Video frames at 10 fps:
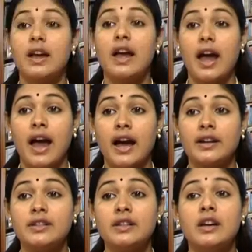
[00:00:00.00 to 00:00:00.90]

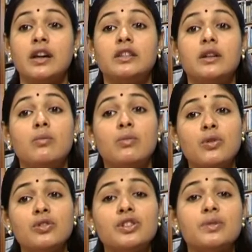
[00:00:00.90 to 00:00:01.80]
and the
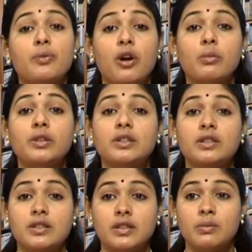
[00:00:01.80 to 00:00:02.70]
most prominent
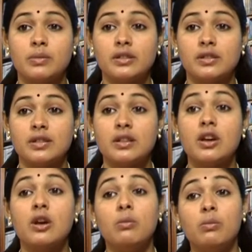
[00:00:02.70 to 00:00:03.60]
symbols,
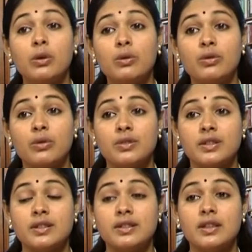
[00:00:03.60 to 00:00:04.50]
blue
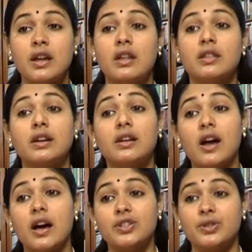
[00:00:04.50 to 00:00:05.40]
roses, the
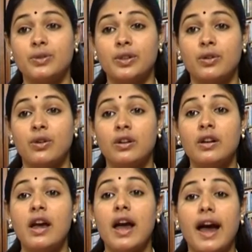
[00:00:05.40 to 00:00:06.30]
glass unicorn
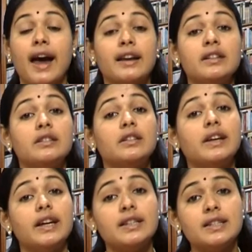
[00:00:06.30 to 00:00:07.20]
and the
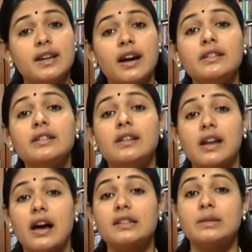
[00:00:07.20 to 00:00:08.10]
entire
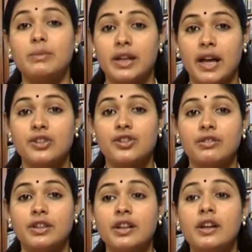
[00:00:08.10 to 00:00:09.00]
glass
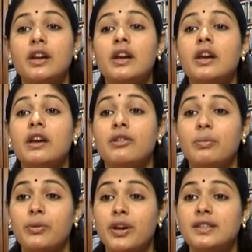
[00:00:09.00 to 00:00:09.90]
menagerie
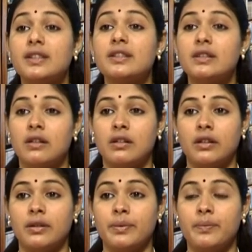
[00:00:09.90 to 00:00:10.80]
represent her.
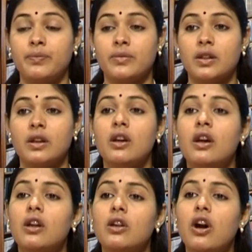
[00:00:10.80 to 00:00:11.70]

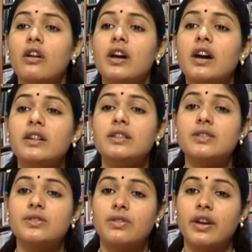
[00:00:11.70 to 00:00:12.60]
Laura
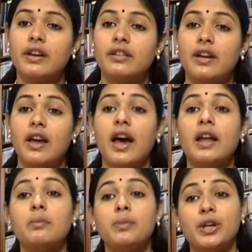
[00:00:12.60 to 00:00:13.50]
is rare
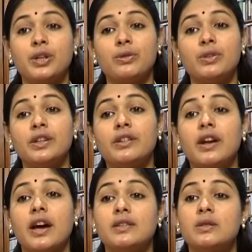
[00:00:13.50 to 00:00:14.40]
and peculiar
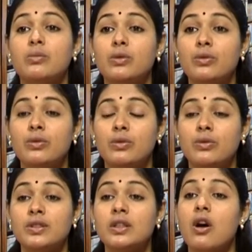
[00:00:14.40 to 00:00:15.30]
as a blue
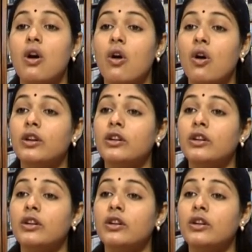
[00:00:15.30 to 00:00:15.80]
rose or a